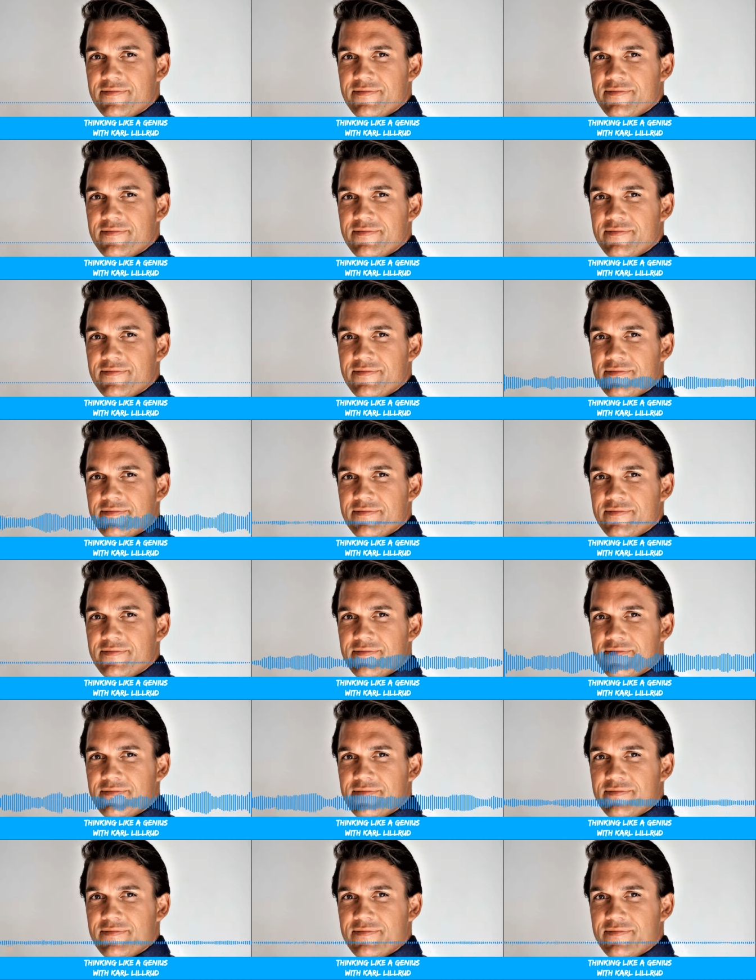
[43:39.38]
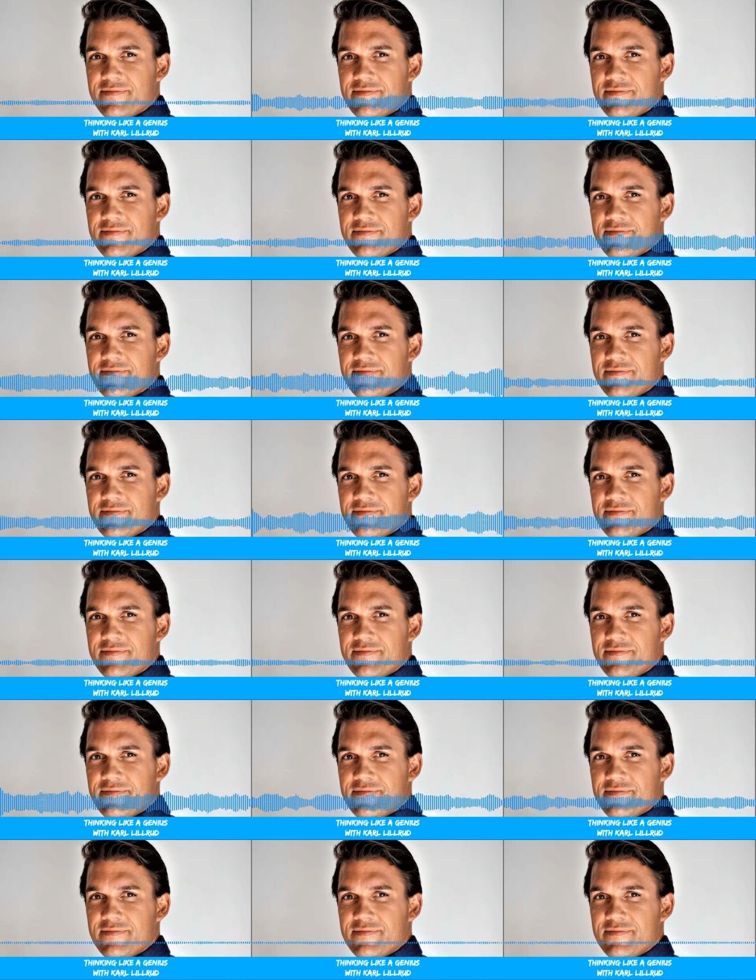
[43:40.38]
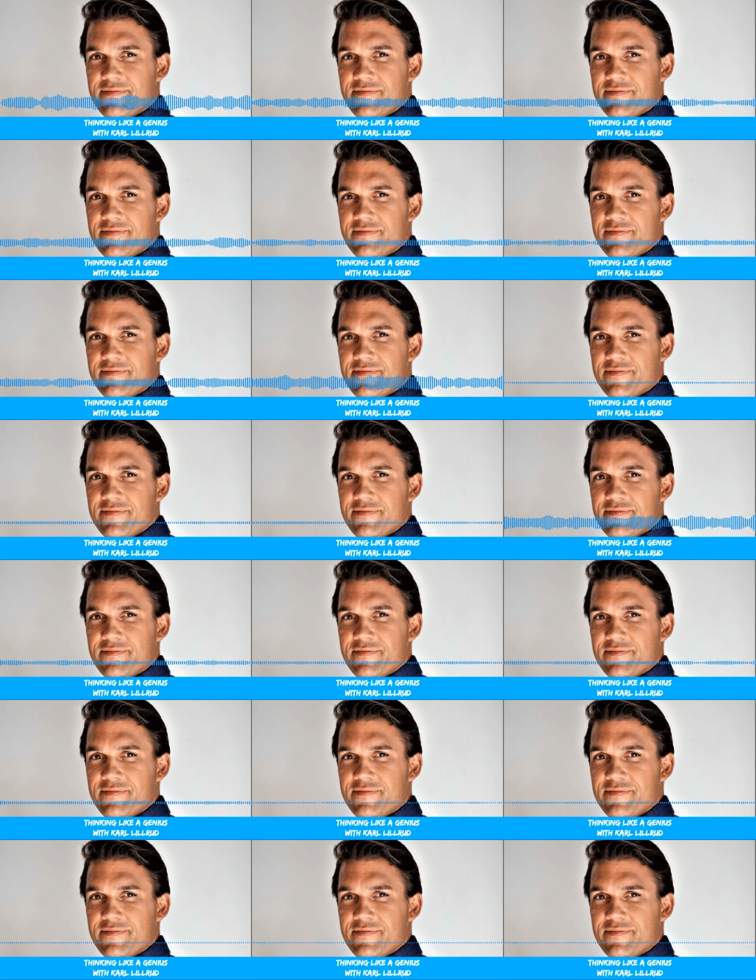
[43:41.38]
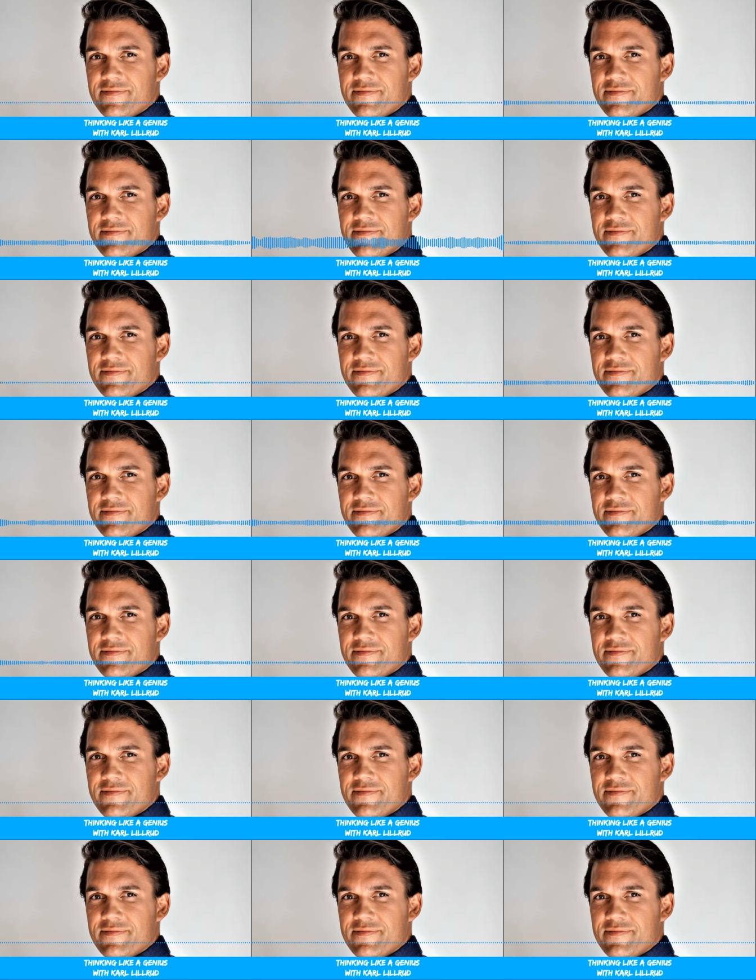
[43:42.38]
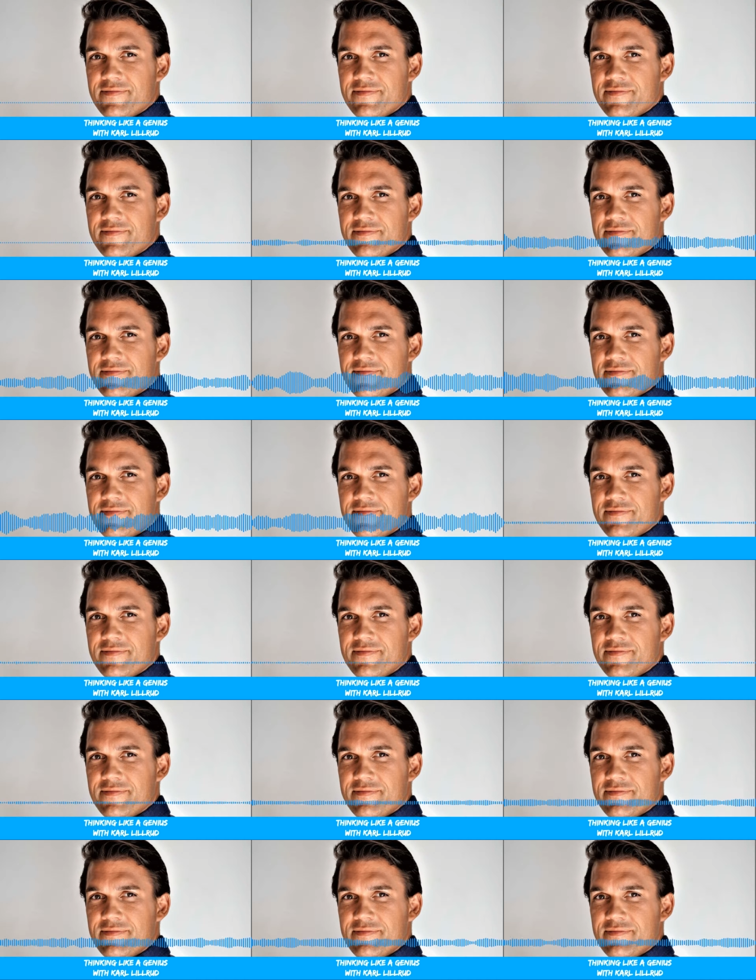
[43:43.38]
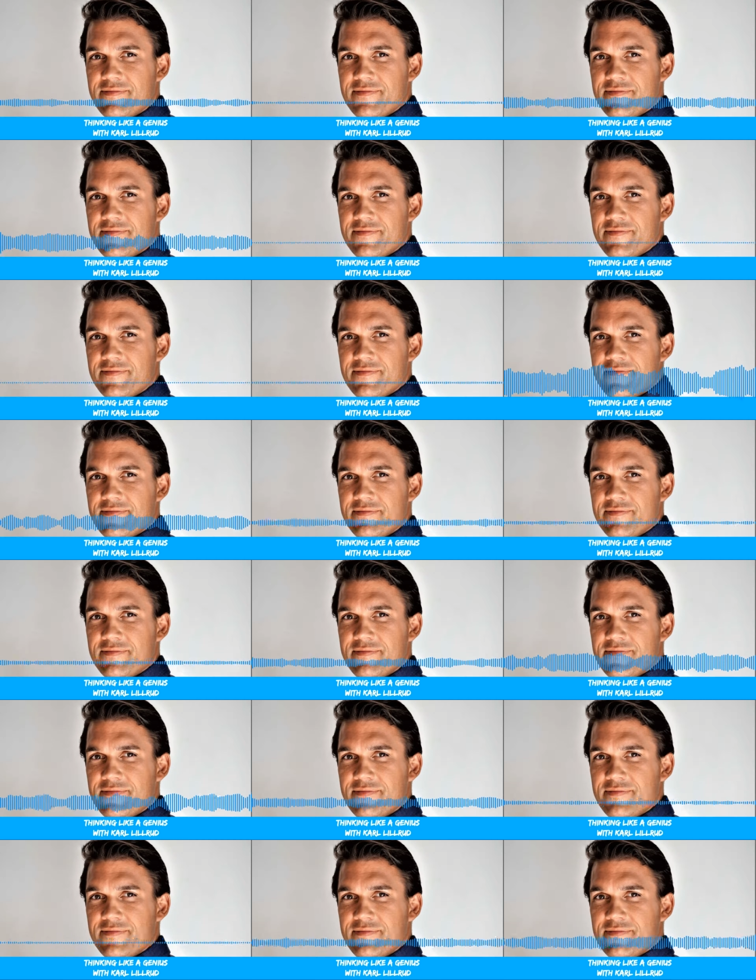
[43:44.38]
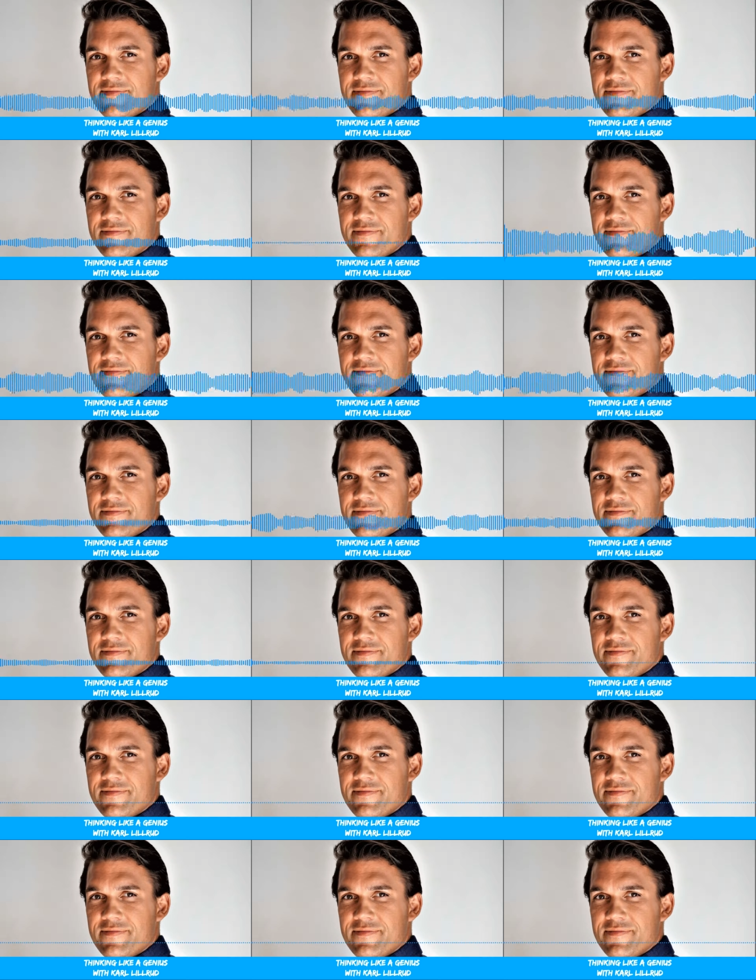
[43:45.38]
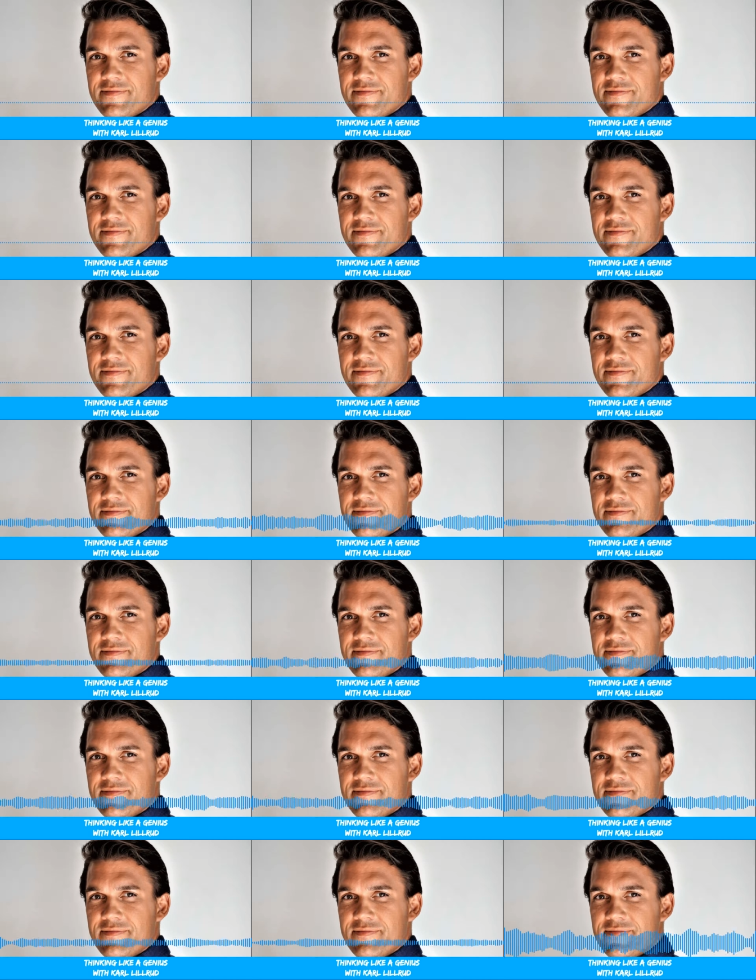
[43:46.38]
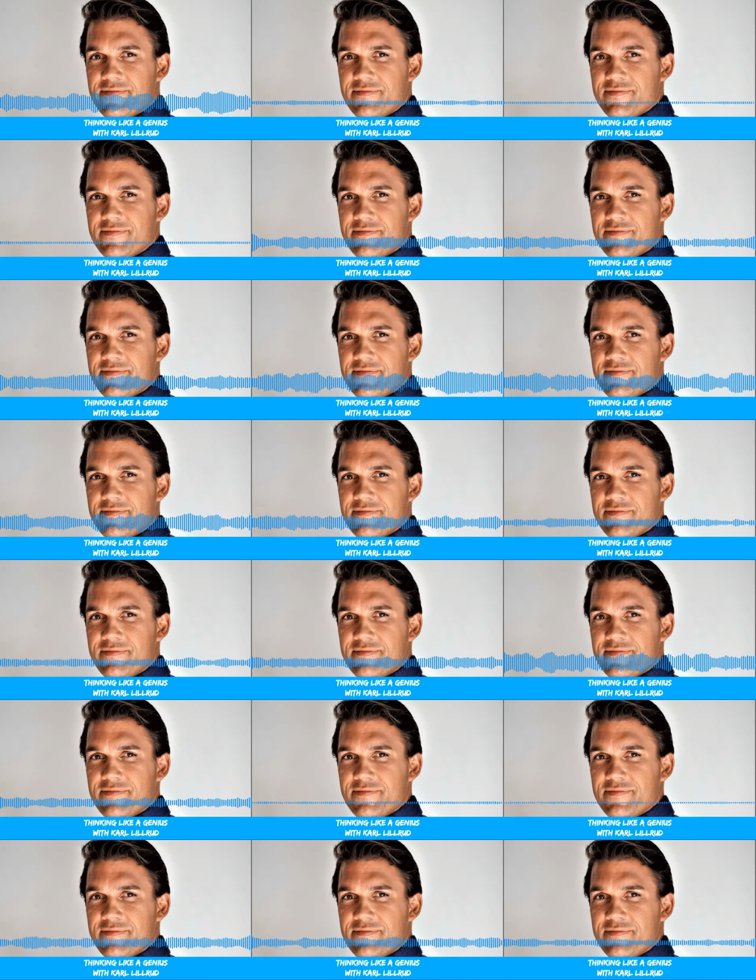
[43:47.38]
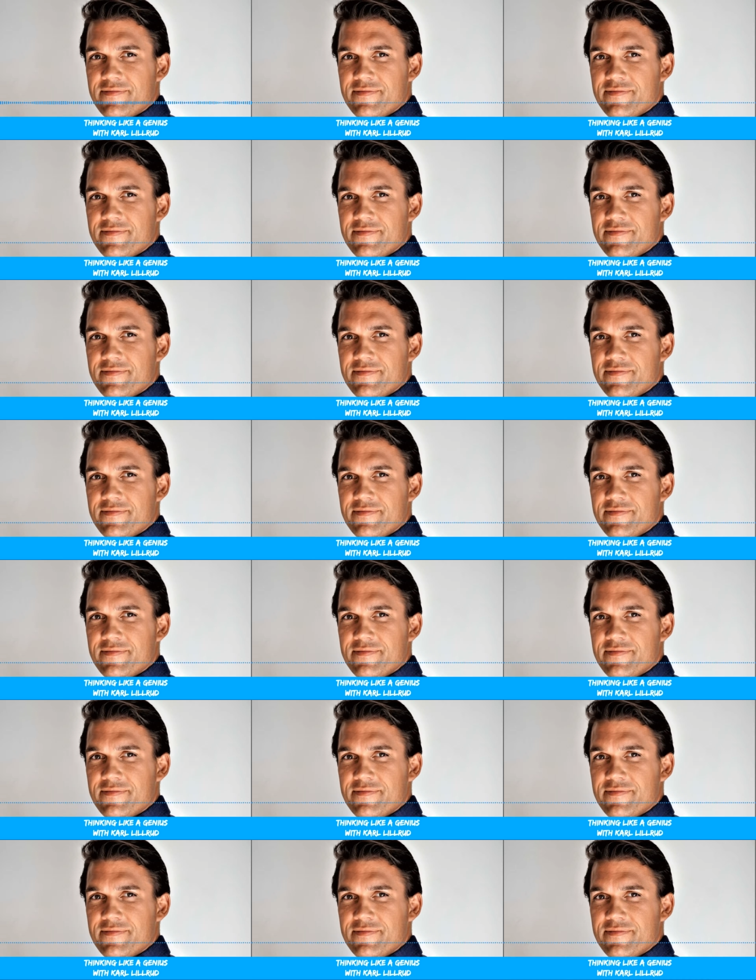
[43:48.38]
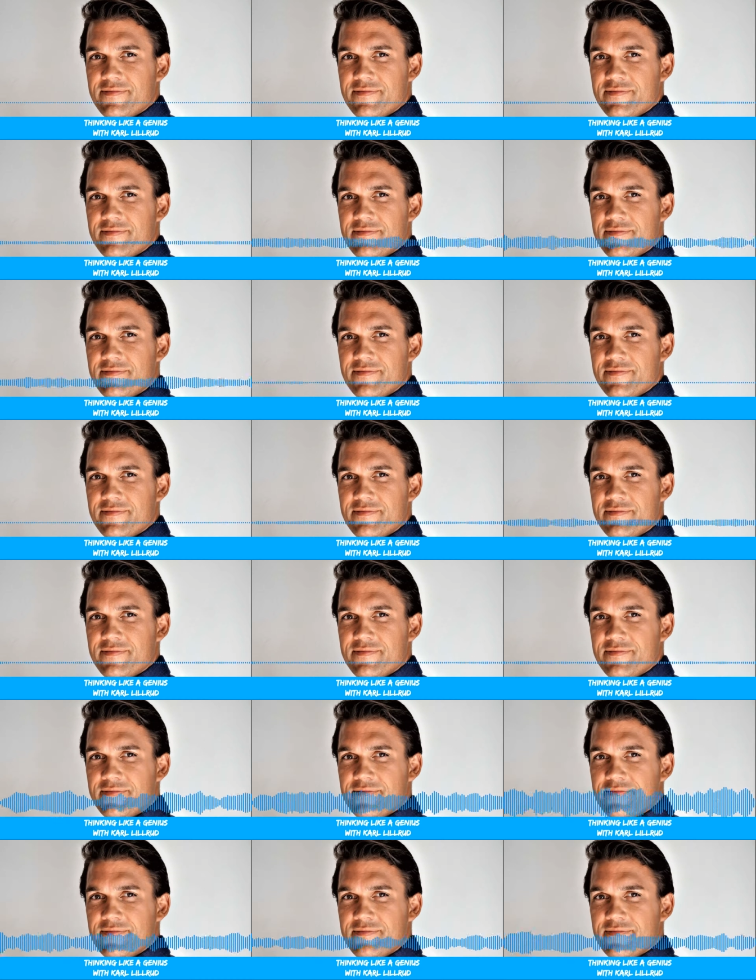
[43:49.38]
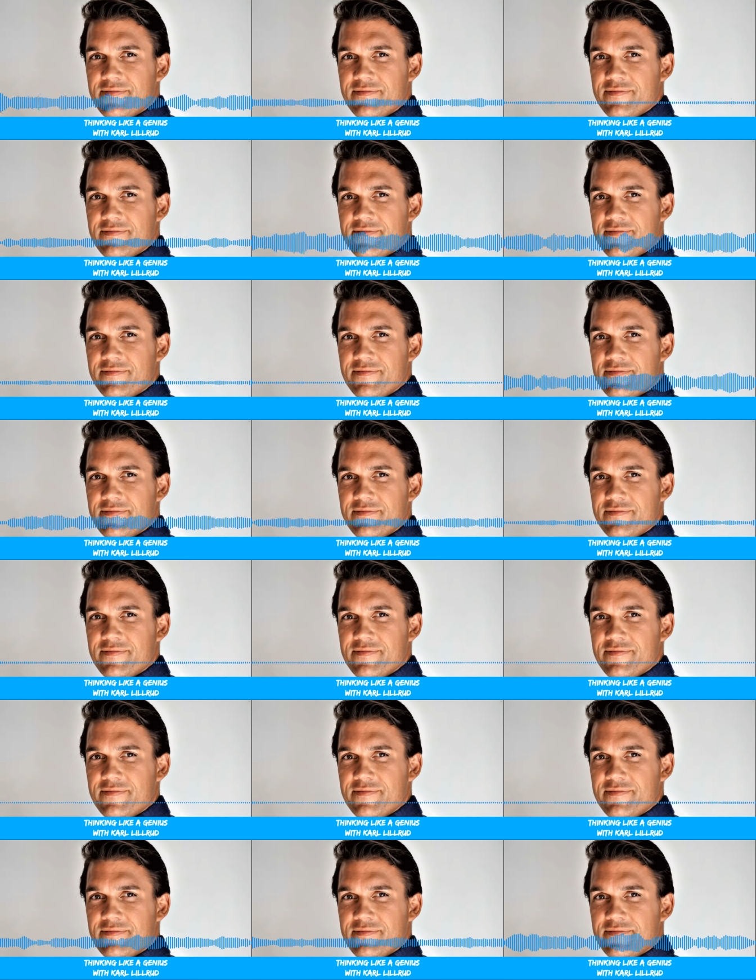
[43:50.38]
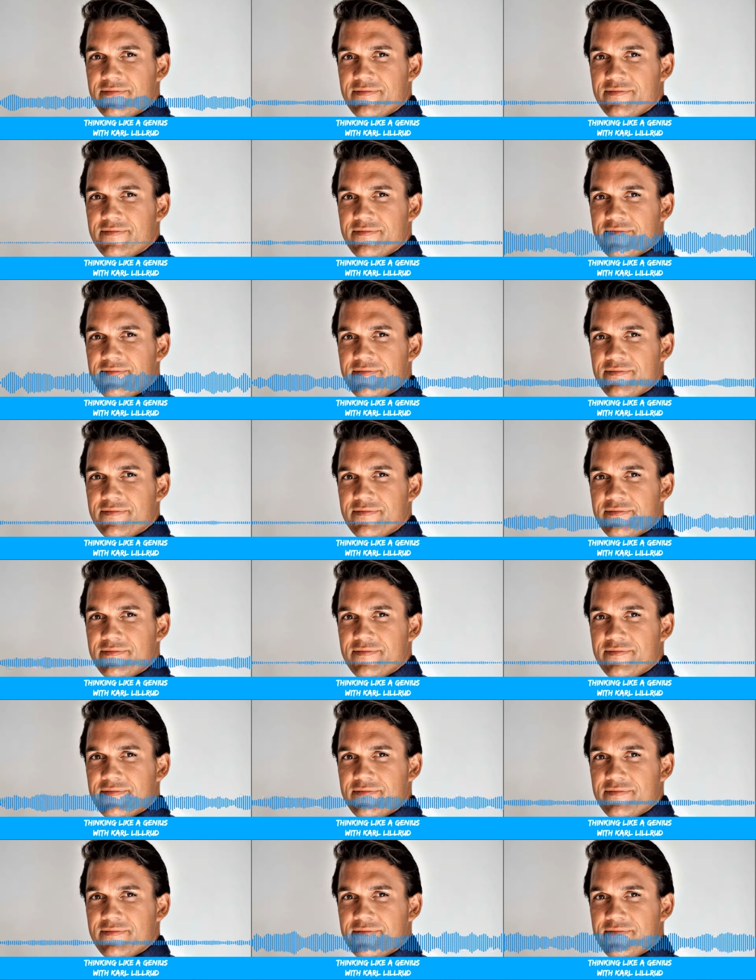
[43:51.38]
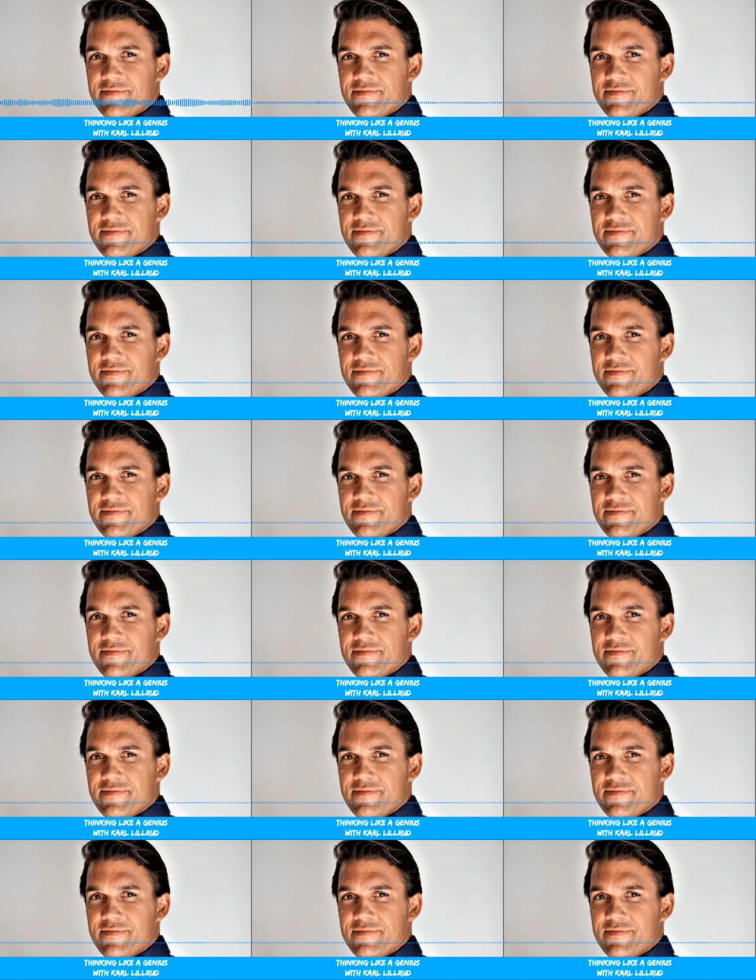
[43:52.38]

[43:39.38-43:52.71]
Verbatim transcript: at first instead of your feet at first, which makes it possible for your body and your central nervous system to prepare the entire body for this temperature change.